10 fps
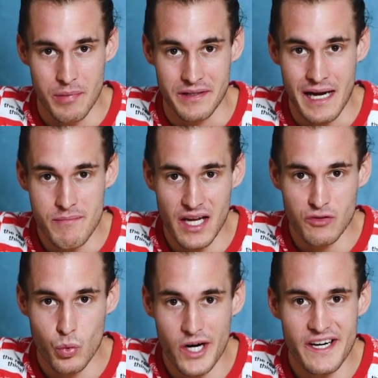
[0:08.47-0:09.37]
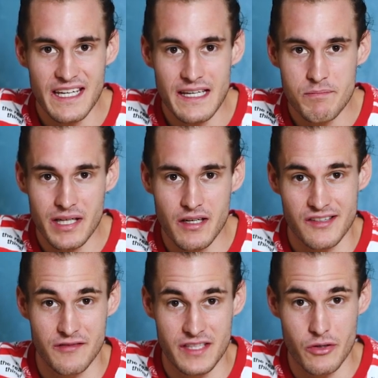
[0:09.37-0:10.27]
But I'm not wearing it
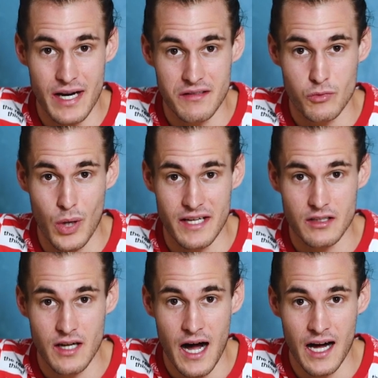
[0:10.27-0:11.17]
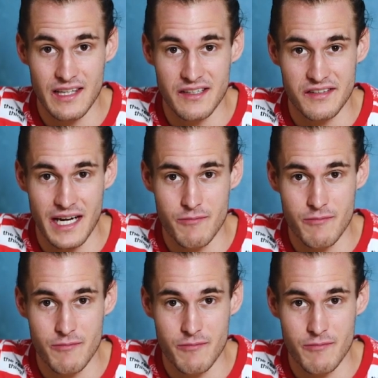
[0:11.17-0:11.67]
because of the red and white colors,